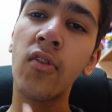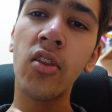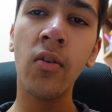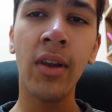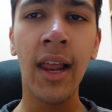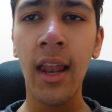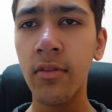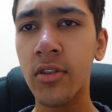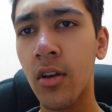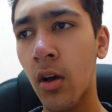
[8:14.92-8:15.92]
you're doing
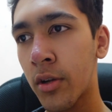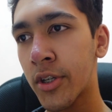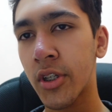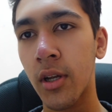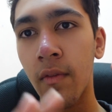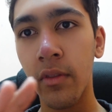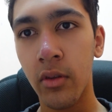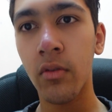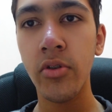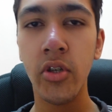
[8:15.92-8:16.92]
A-levels or college,
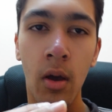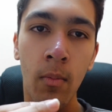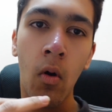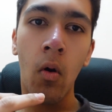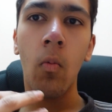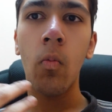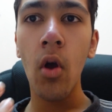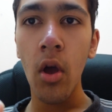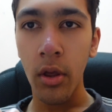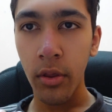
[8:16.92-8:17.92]
those are more
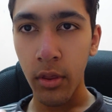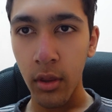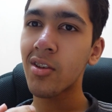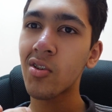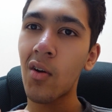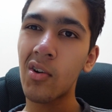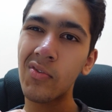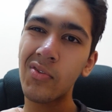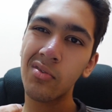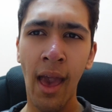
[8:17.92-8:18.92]
worth the sort
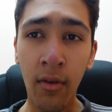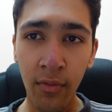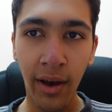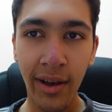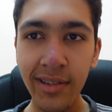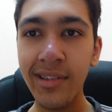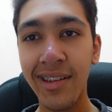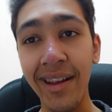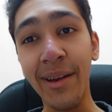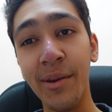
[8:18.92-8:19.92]
of effort
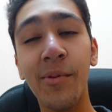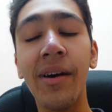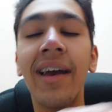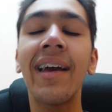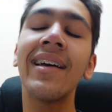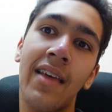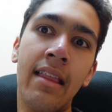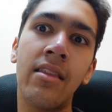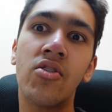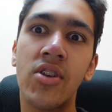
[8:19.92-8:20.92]
in a way
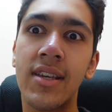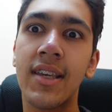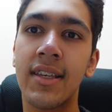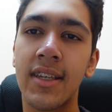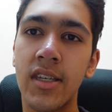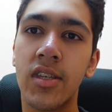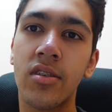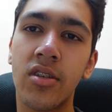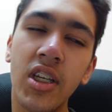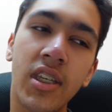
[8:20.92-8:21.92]
than GCSEs.
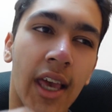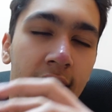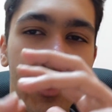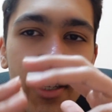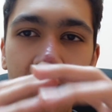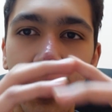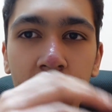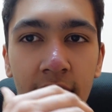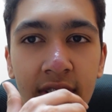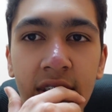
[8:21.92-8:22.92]
GCSEs,
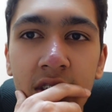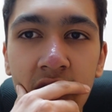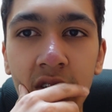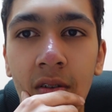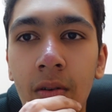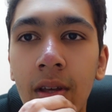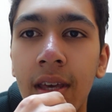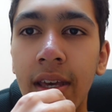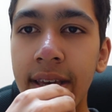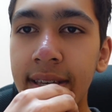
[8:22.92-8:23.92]
if I say it slowly,
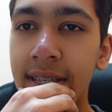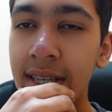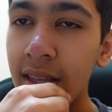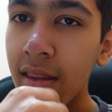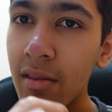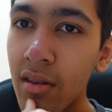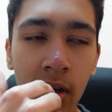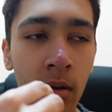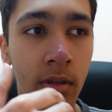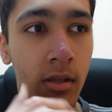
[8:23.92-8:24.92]
is
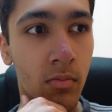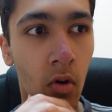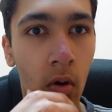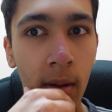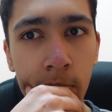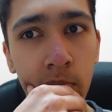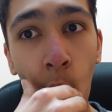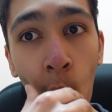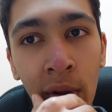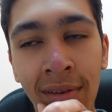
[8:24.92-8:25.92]
becoming more
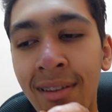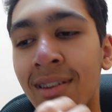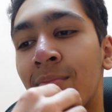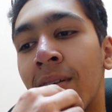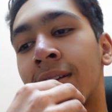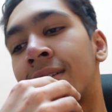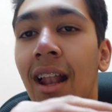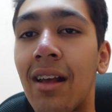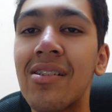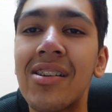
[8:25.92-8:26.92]
important, but
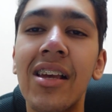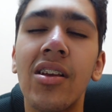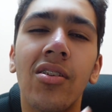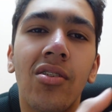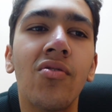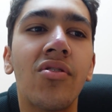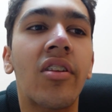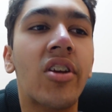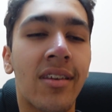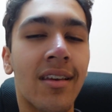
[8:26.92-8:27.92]
as I say, use the
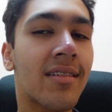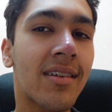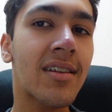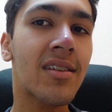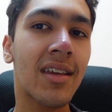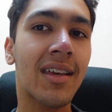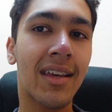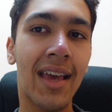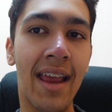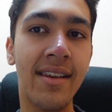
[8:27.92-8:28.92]
GCSEs to
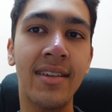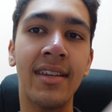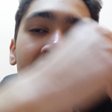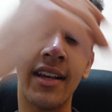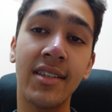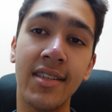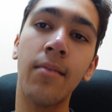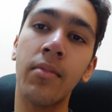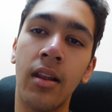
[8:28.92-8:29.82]
get to your next step in